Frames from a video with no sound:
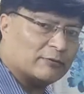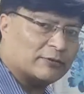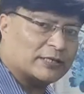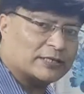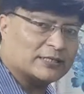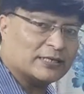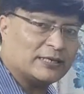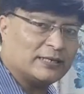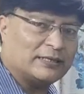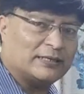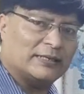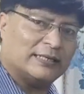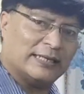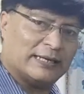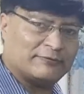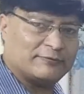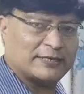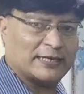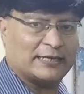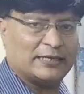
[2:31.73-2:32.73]
aoudaisa,
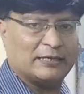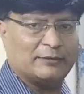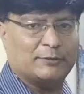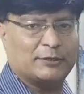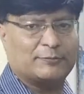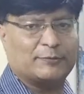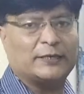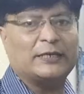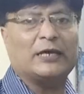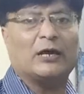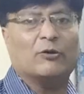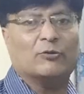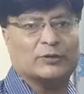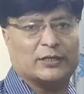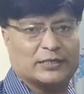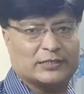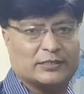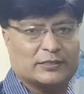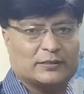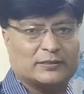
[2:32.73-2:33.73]
left hand limit pani
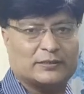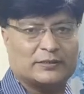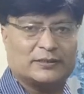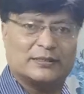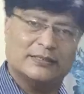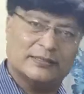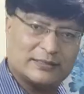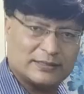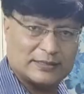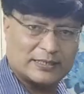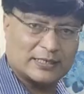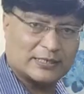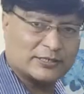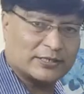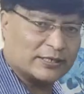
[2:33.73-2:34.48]
aoudaisa. Take